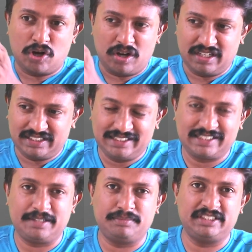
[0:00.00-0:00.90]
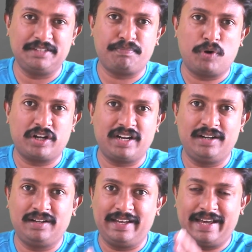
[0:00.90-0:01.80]
Congress system is
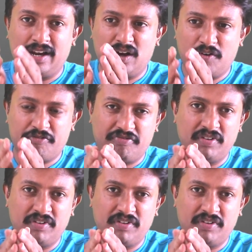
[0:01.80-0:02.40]
important, the era of